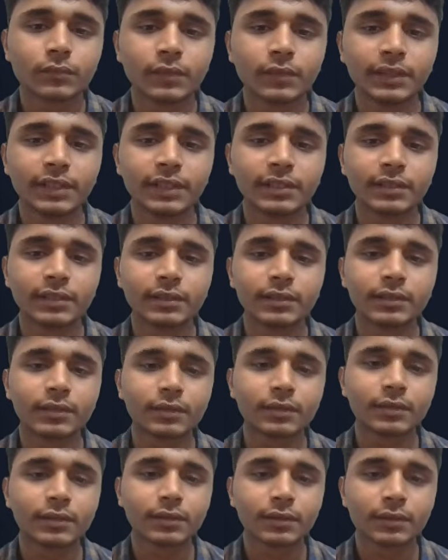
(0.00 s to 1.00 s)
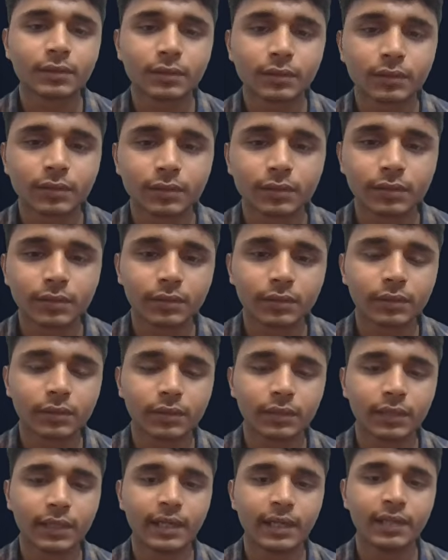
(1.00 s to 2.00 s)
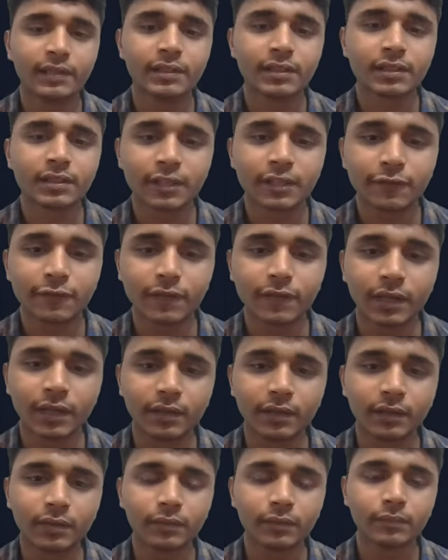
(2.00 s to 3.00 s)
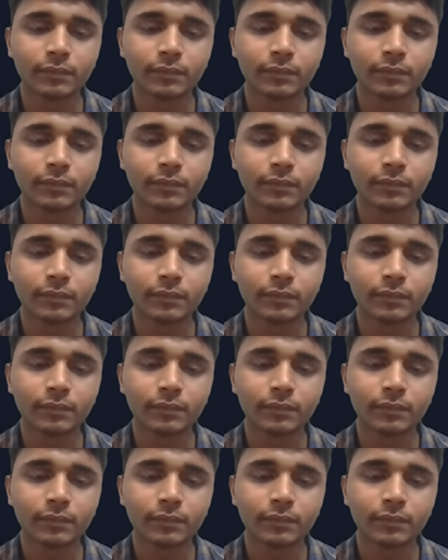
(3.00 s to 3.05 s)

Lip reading: yes, it is a safe part.